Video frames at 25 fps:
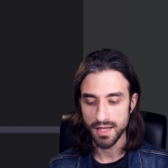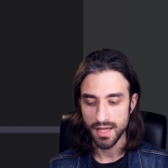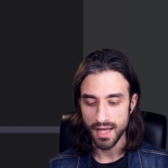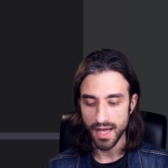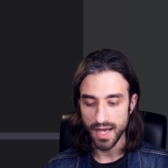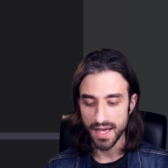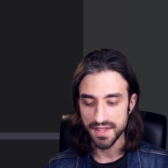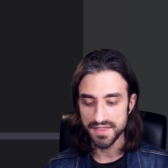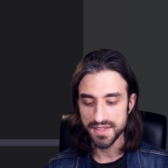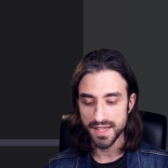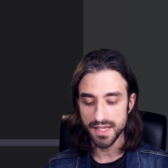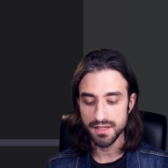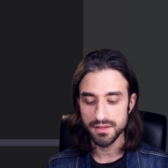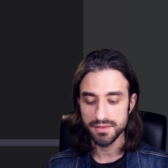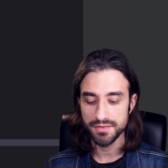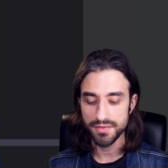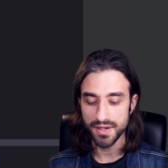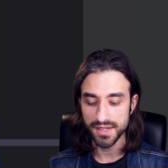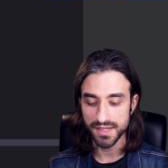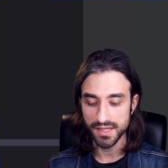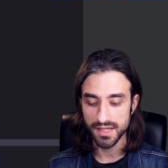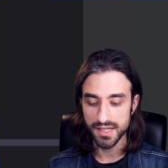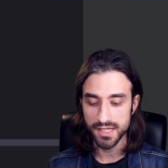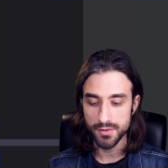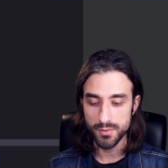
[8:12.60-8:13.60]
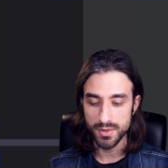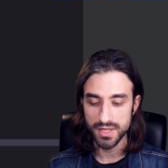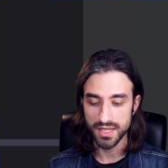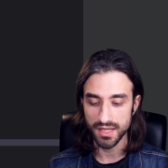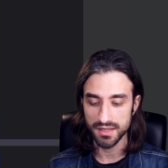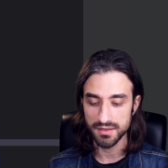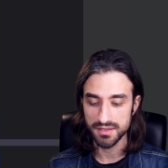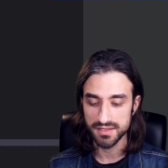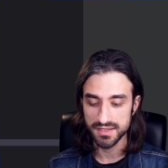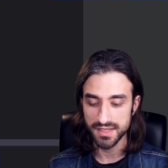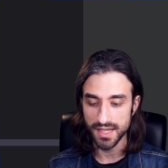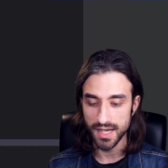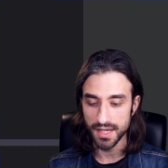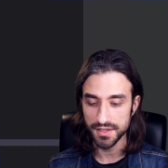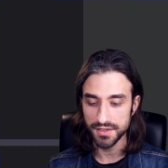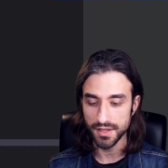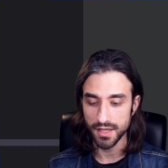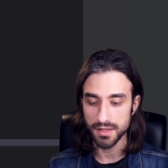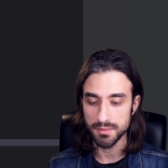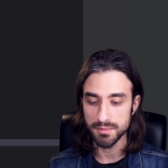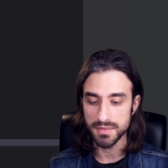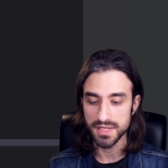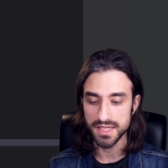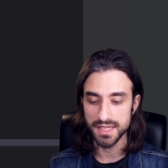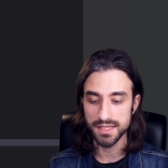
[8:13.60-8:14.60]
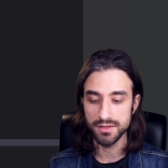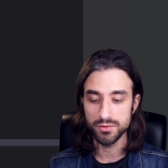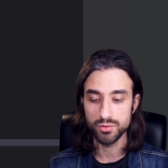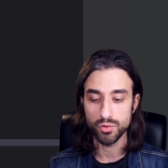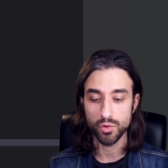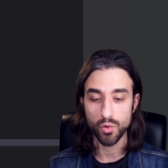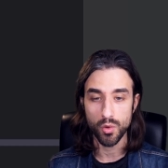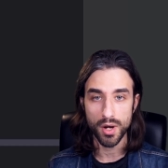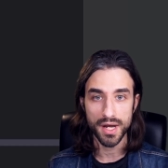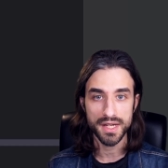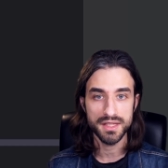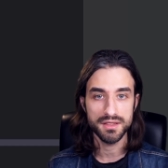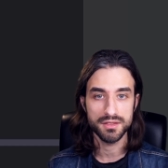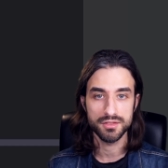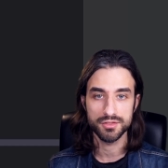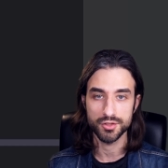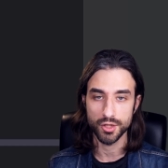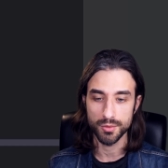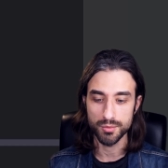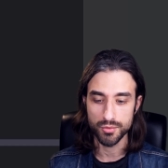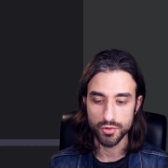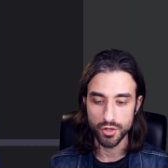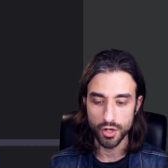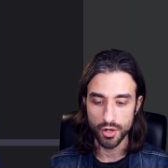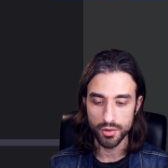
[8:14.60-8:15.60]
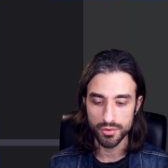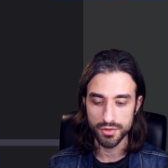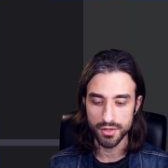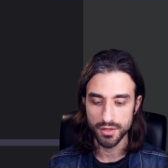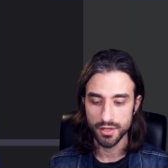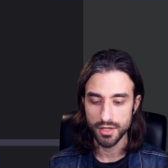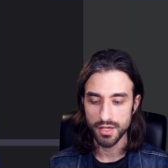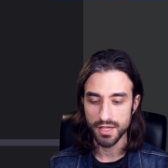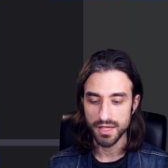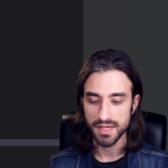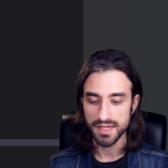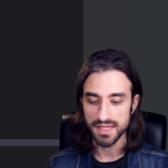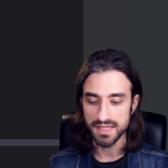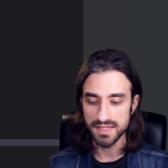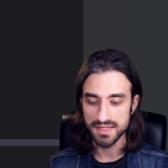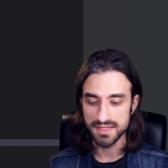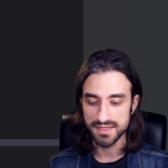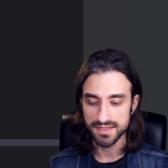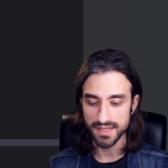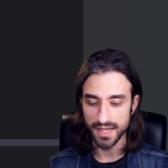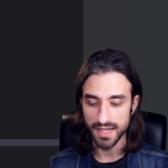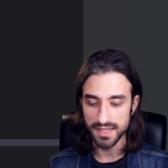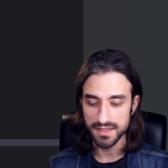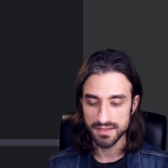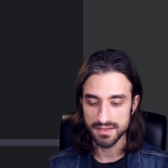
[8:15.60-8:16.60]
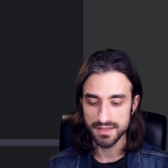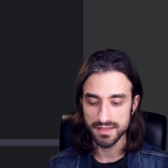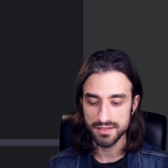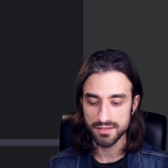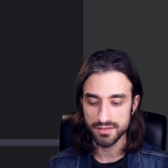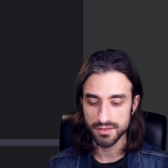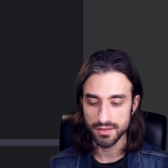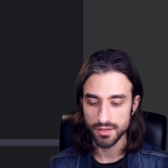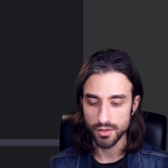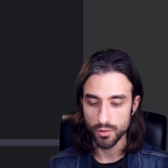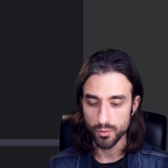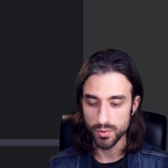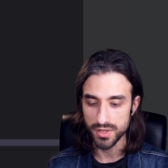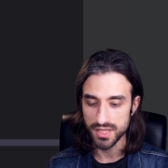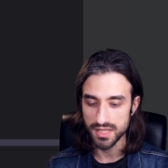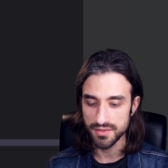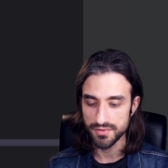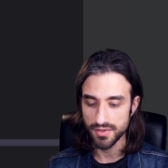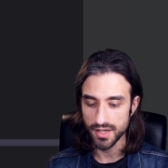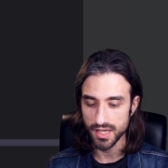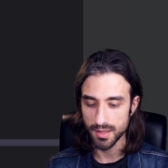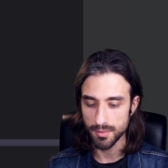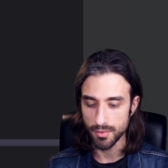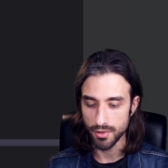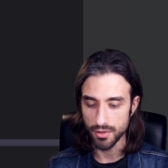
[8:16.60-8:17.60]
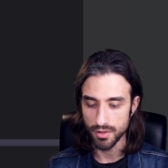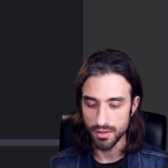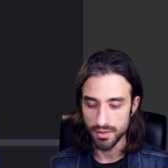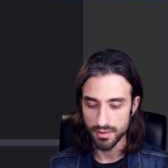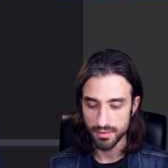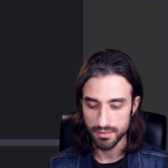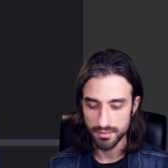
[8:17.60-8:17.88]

And then finally we can start and begin to write some code inside this weakifiable.